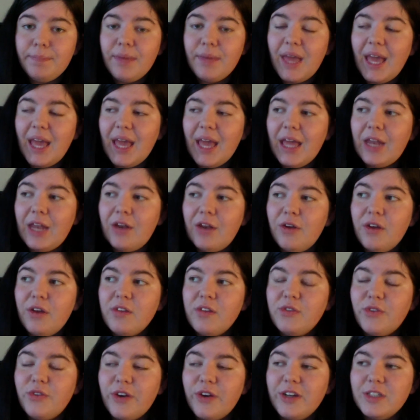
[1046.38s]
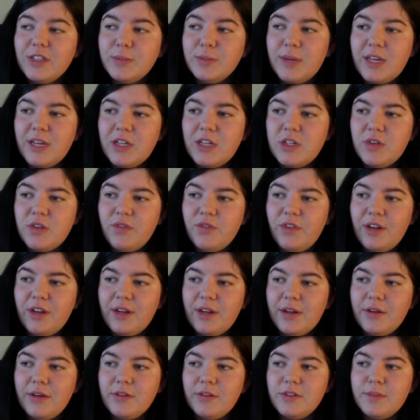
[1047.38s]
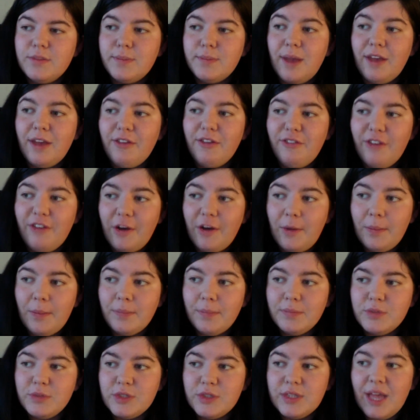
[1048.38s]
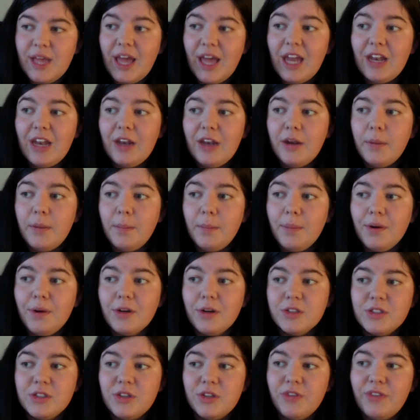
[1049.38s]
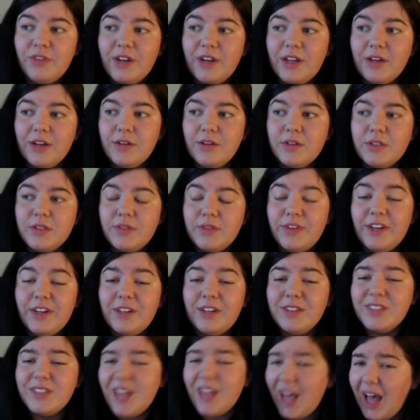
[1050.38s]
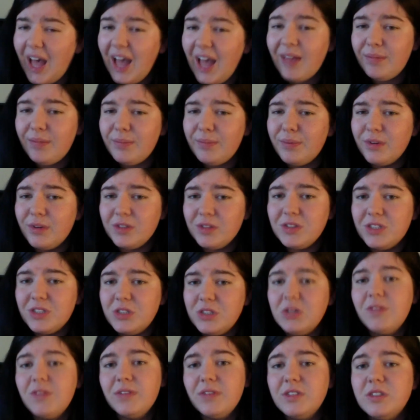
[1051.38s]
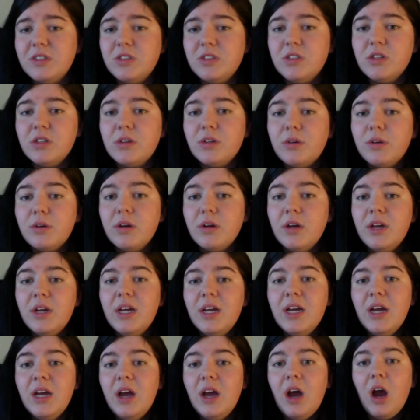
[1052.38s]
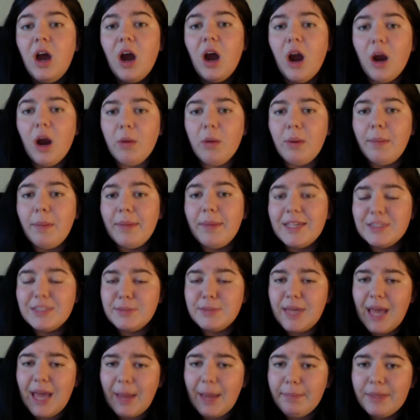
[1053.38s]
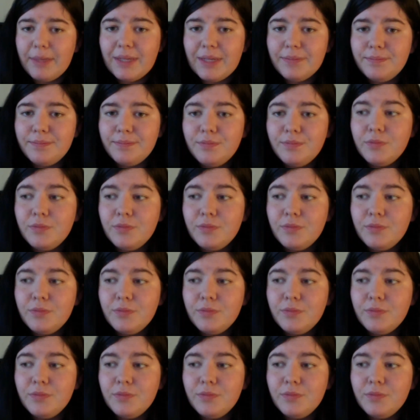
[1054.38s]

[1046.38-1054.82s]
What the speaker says: And as far as my YouTube videos, my films, and personal videos, videos that I'm personally driven to do, are what makes me happy.